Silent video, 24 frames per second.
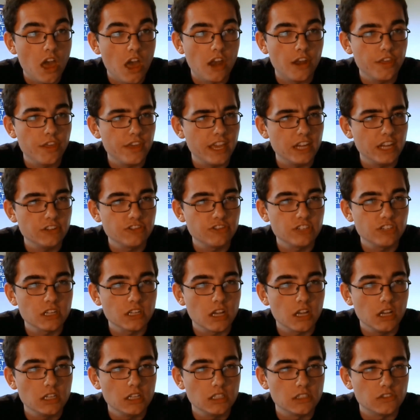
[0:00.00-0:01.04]
Another interesting
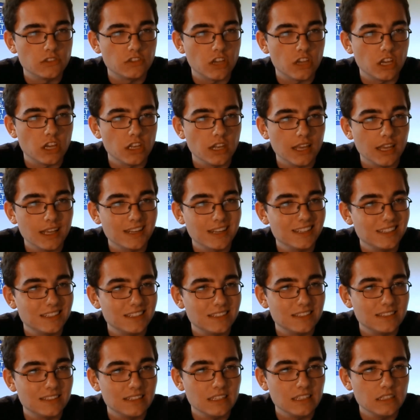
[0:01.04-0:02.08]
card, and it's unlikely to
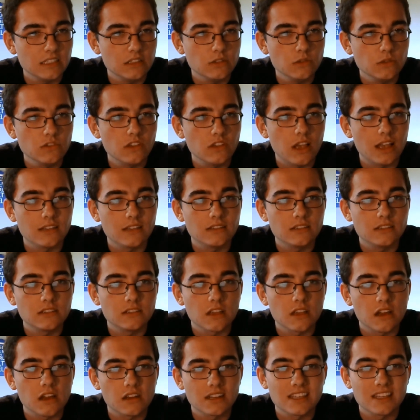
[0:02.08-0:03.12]
see use as
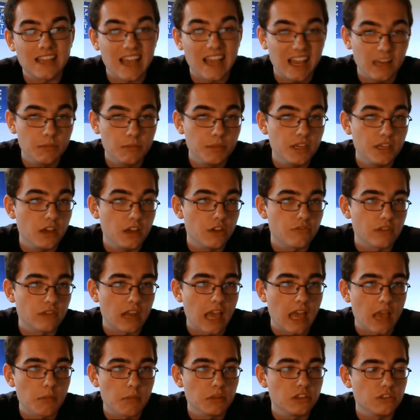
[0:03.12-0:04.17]
discarding can be
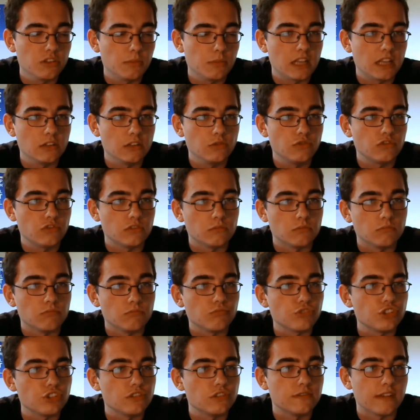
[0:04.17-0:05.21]
unreliable and you might lose some
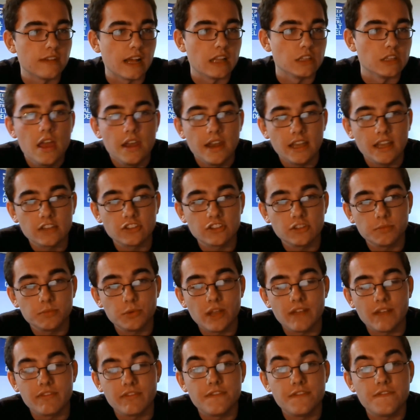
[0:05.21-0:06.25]
good value. Next up we
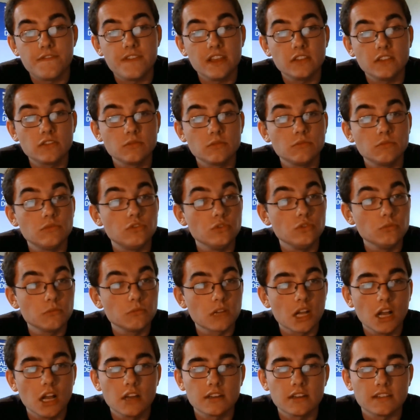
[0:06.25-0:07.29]
have the Fearsome
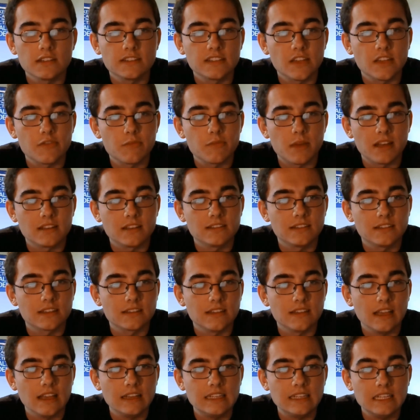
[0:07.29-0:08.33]
Doomguard, a 7-mana
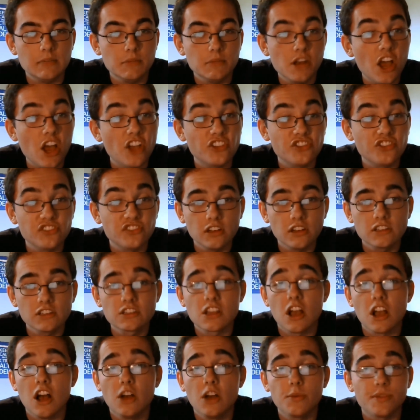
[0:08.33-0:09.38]
6/8 demon, a solid
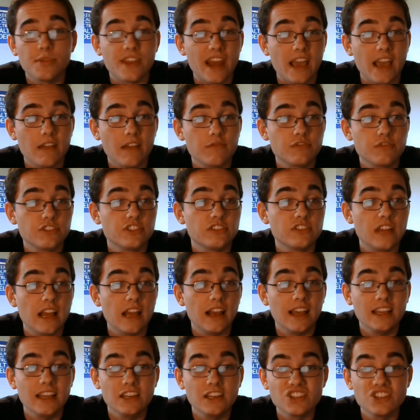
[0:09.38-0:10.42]
card with average stat
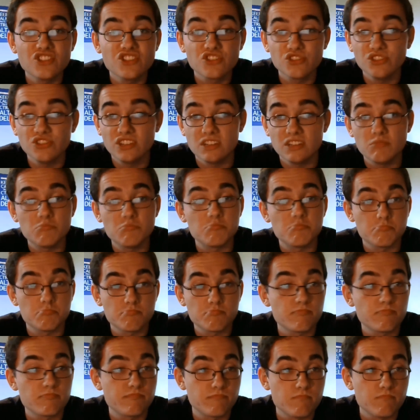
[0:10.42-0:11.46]
line and good in
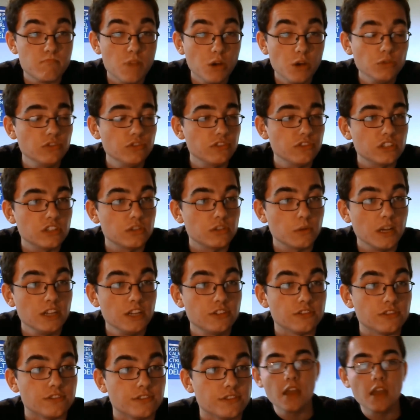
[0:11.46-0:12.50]
most
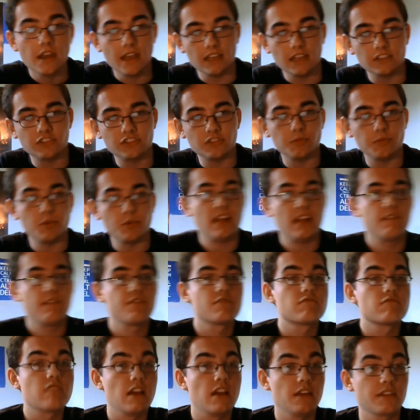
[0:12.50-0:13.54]
situations. Next up we have the
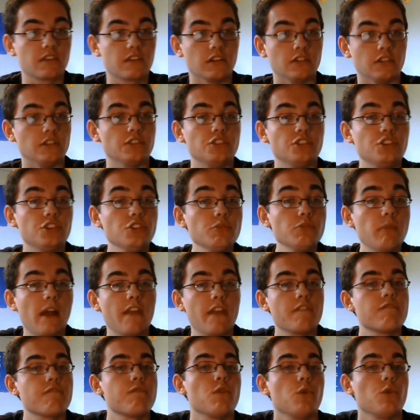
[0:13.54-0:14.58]
Wrathguard, a 2-mana
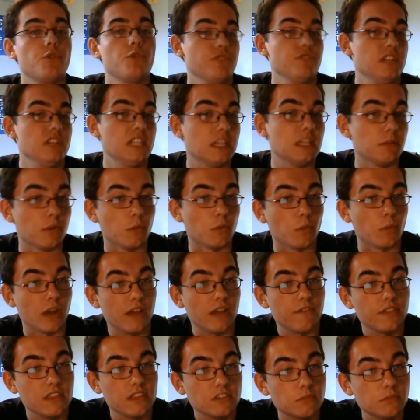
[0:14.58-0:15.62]
4/3 demon, and
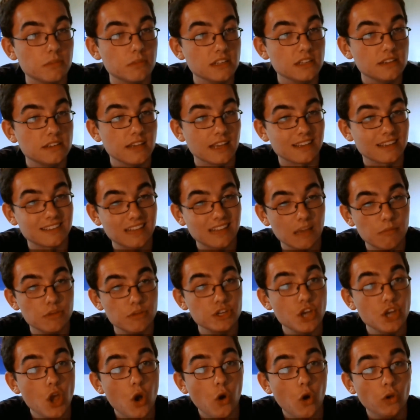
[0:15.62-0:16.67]
whenever this minion takes
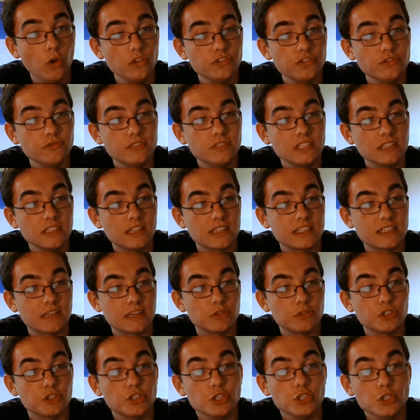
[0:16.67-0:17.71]
damage, also deal that
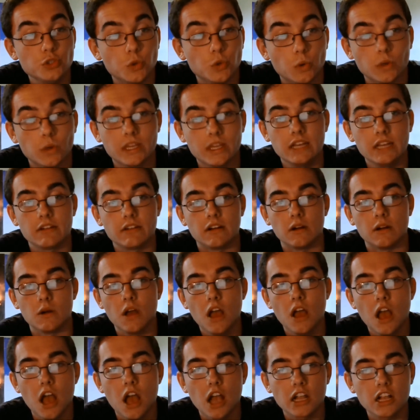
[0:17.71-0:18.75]
damage to your hero.
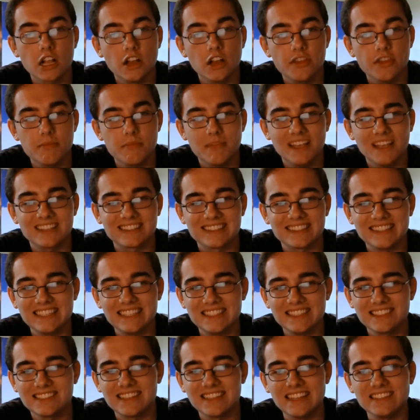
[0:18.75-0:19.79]
A card that makes
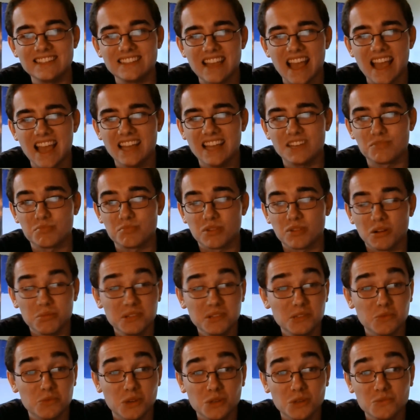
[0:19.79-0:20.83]
little sense and
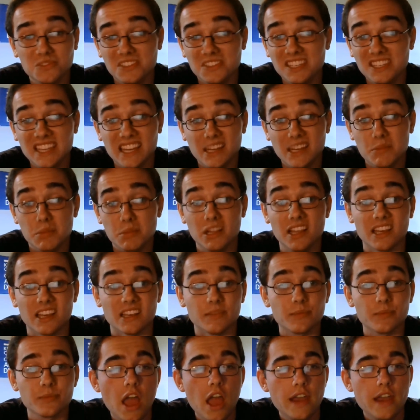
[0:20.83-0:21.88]
probably won't see any play.
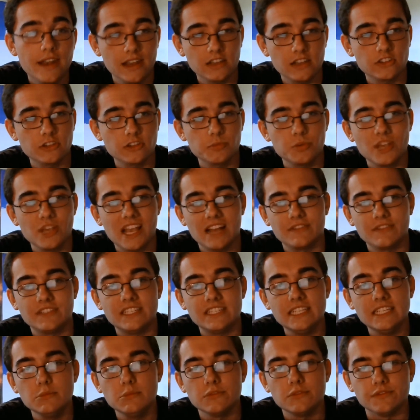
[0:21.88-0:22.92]
Next up we have
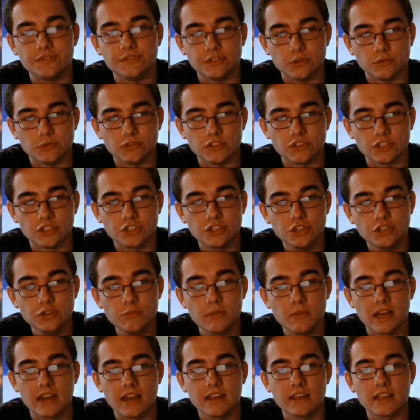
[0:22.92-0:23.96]
Demon Fuse, a
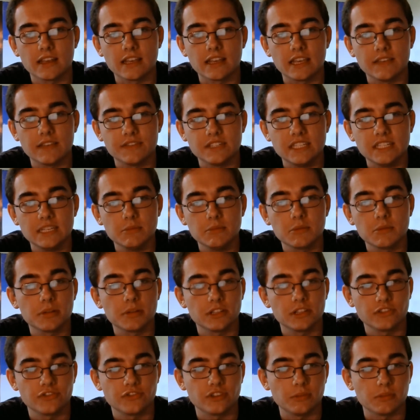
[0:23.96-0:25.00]
2-mana, give a demon
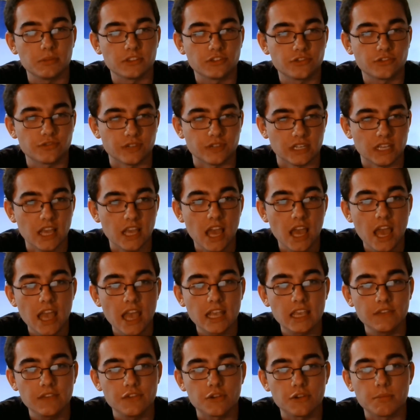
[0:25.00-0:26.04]
+3/+3,
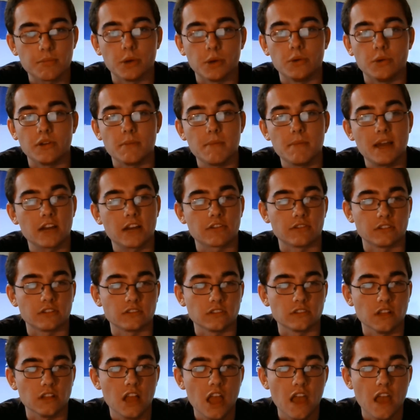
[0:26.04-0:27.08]
give your opponent a mana
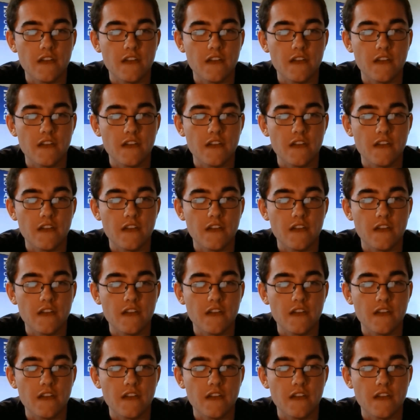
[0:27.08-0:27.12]
crystal.